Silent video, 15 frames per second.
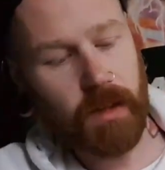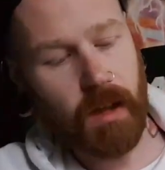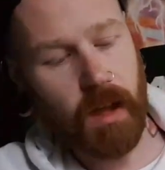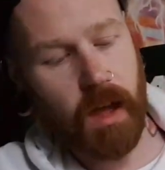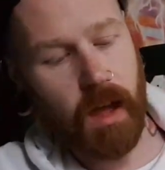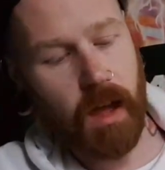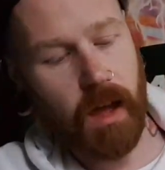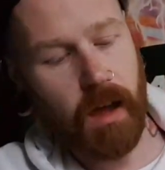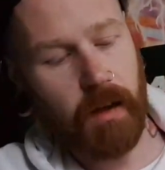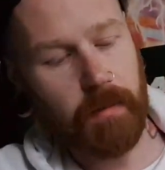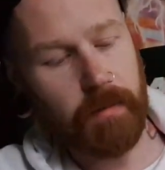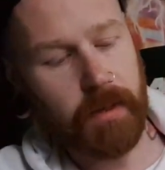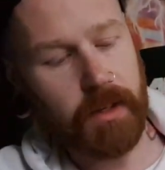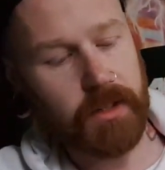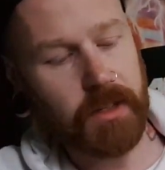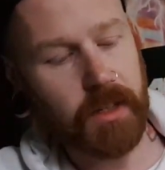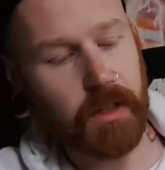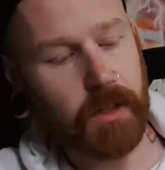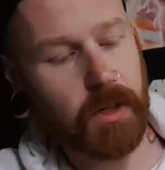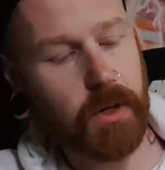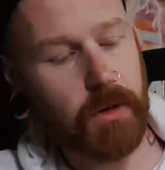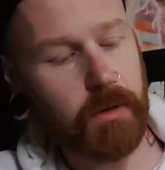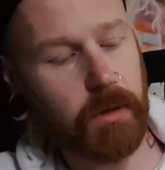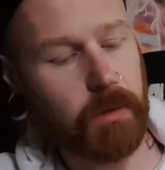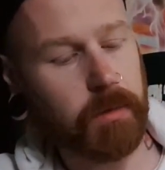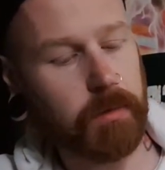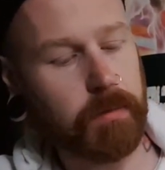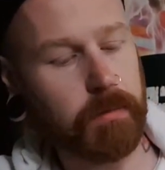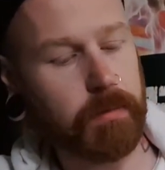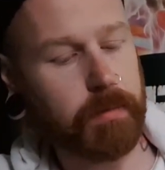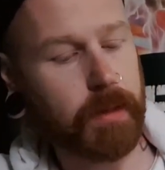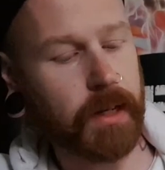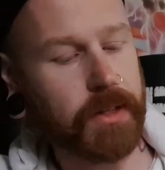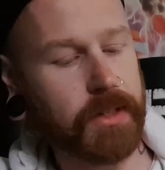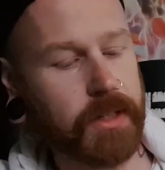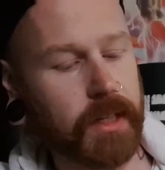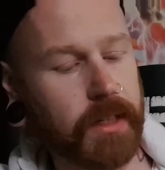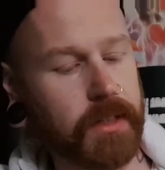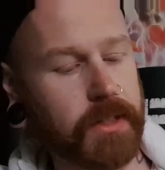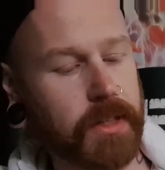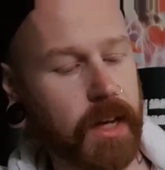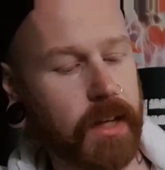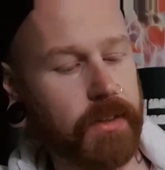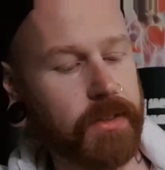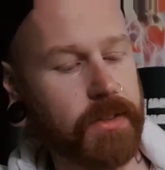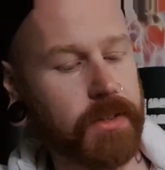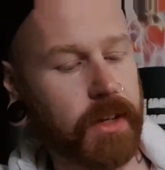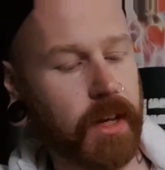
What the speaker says: These little cool plastic stands.